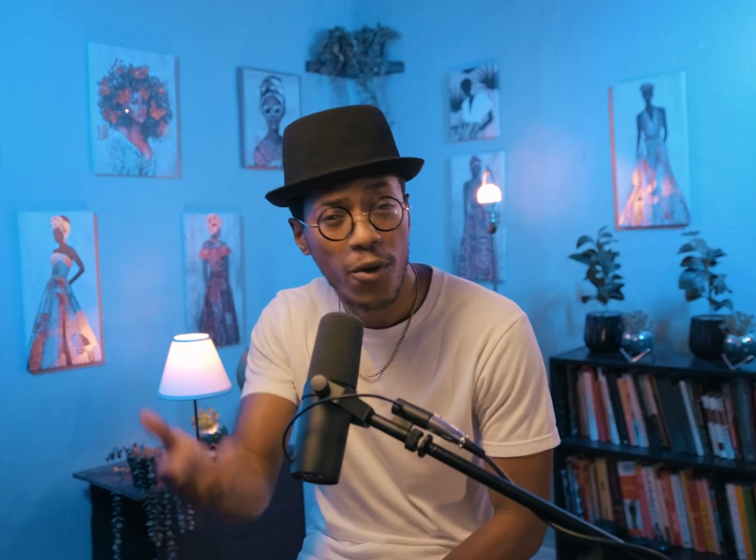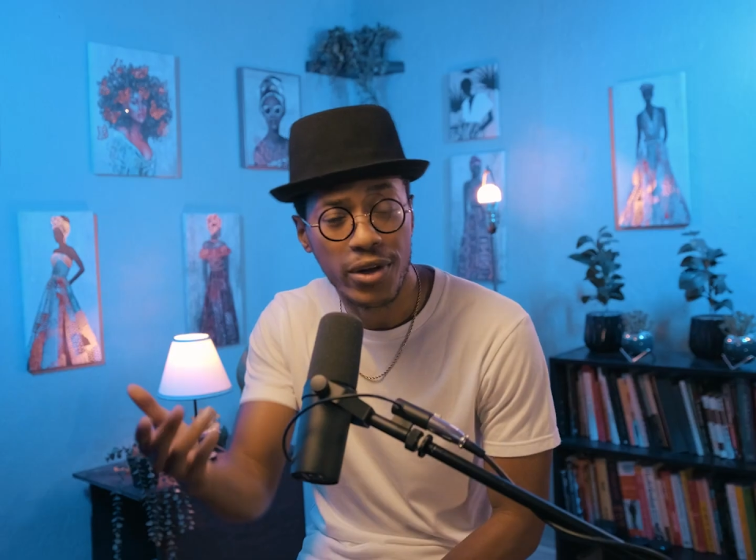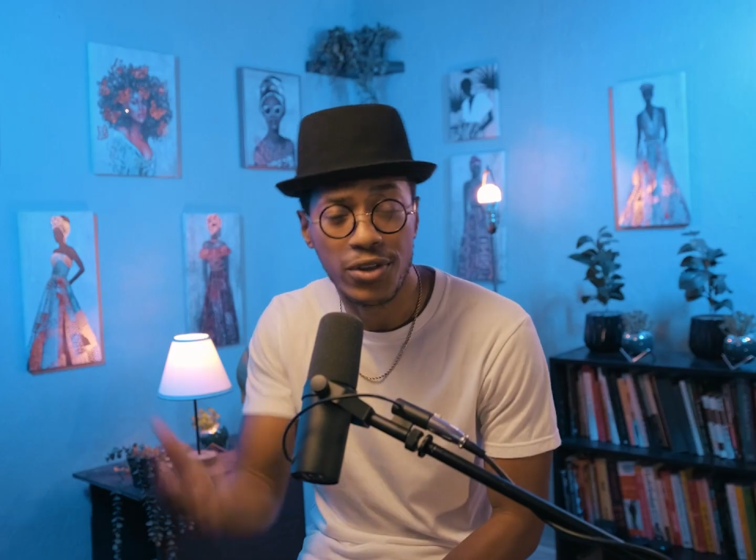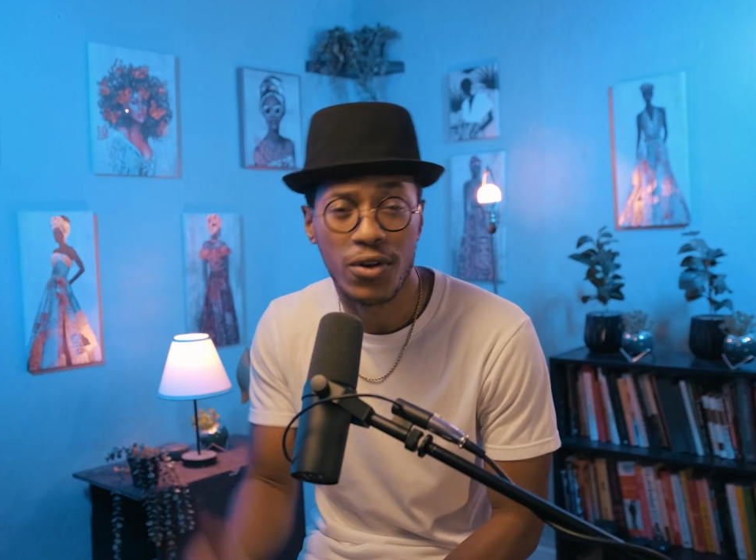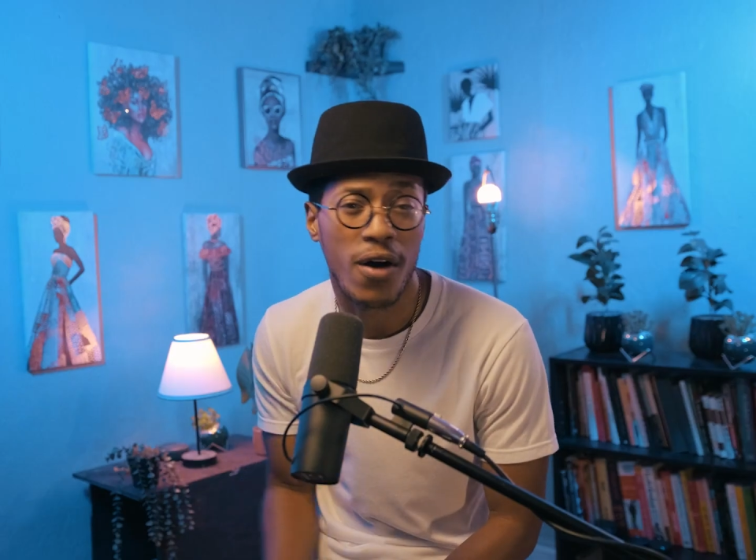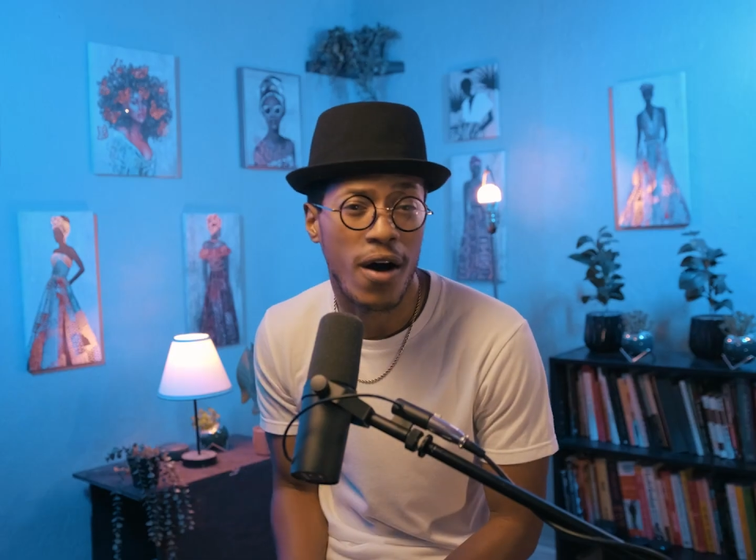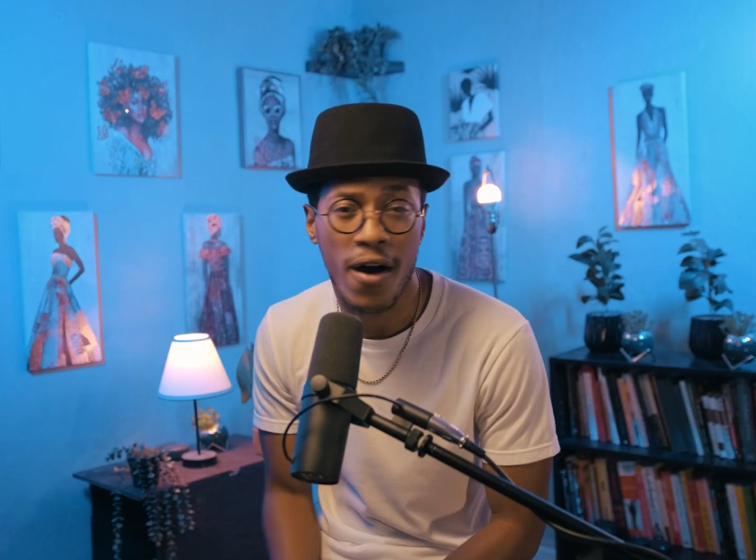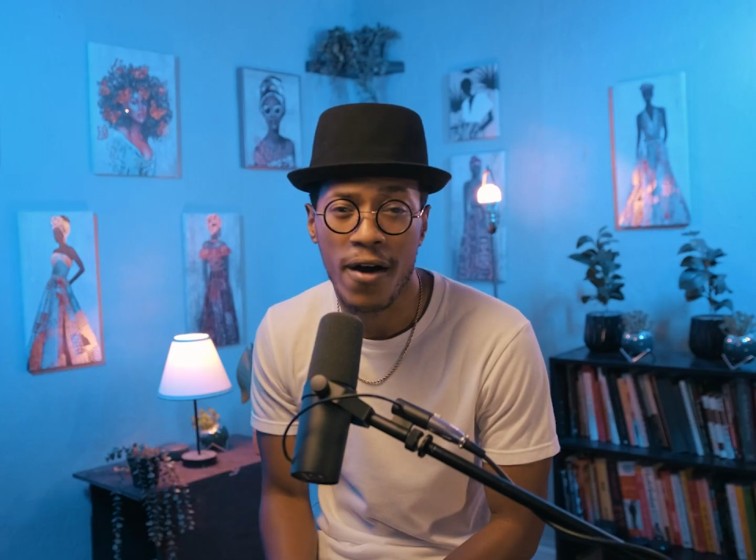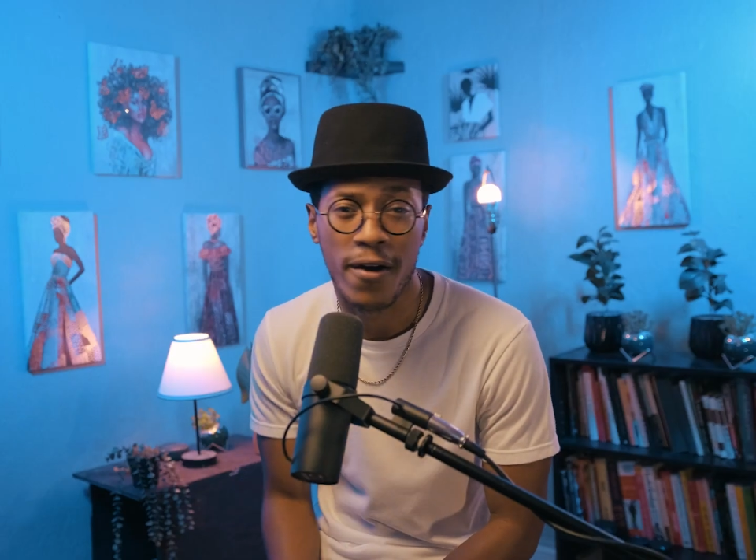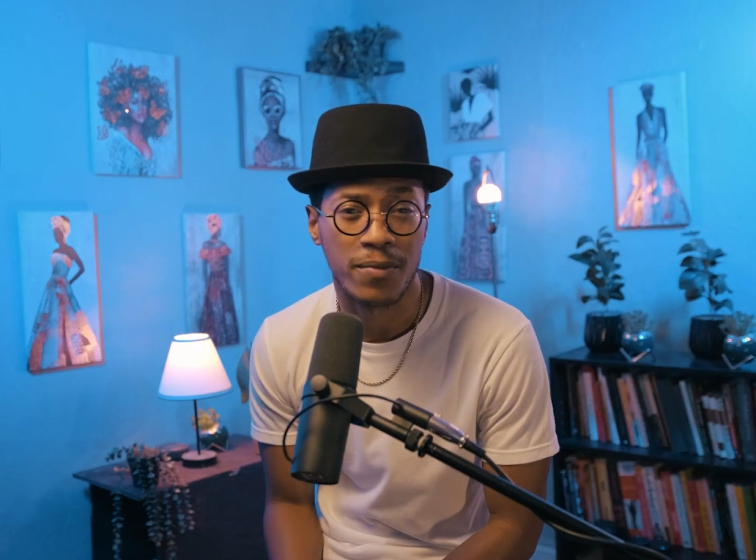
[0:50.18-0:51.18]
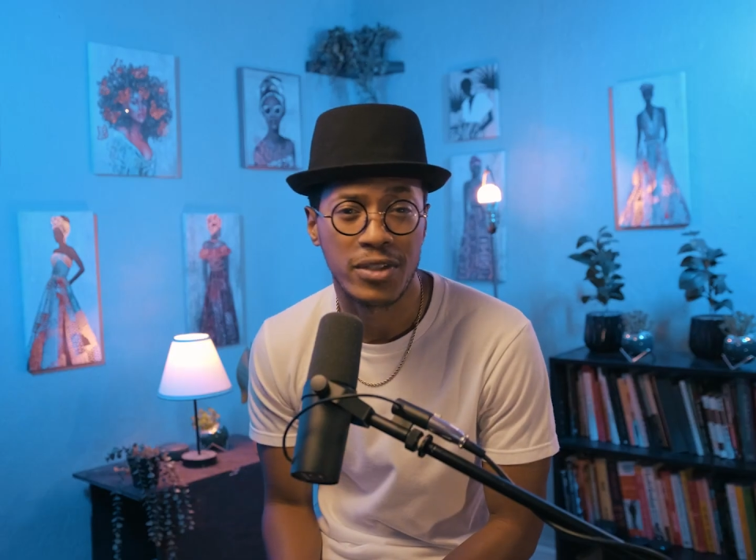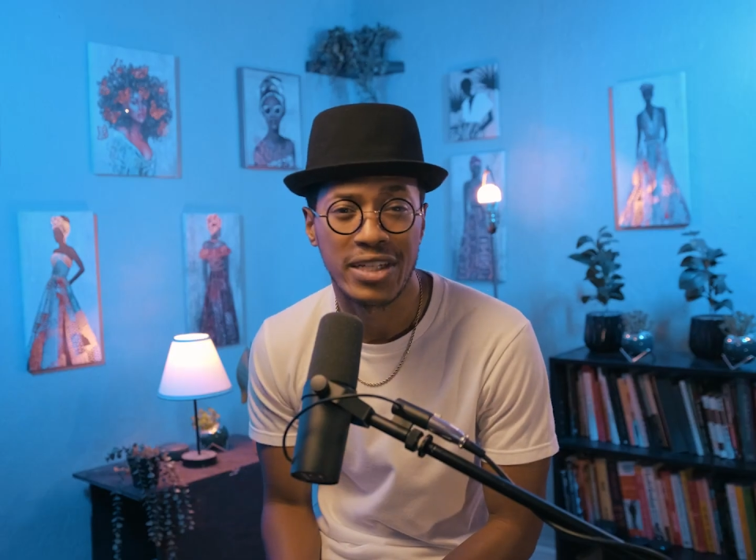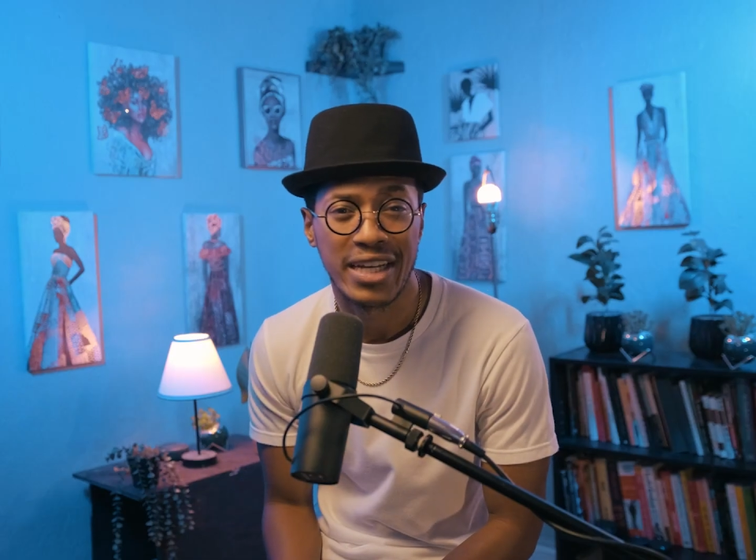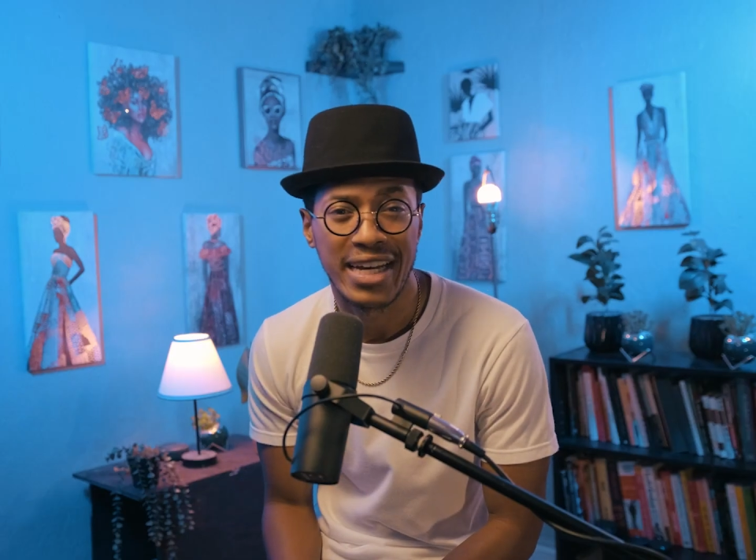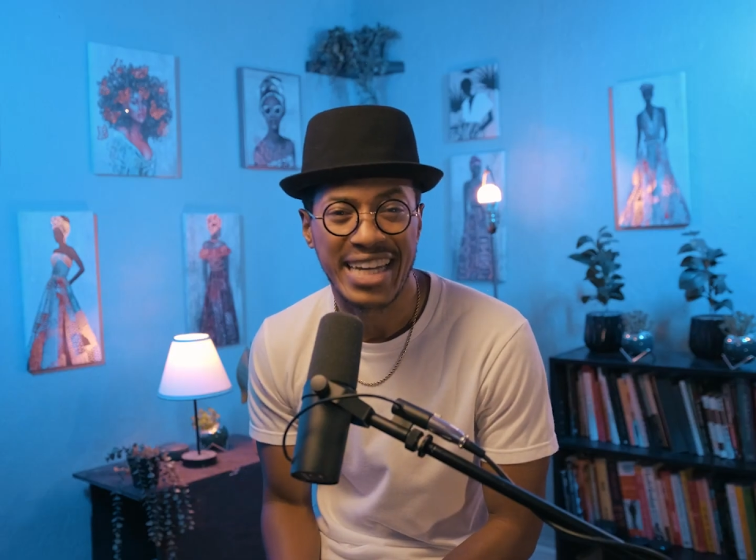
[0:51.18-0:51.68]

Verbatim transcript: when your arms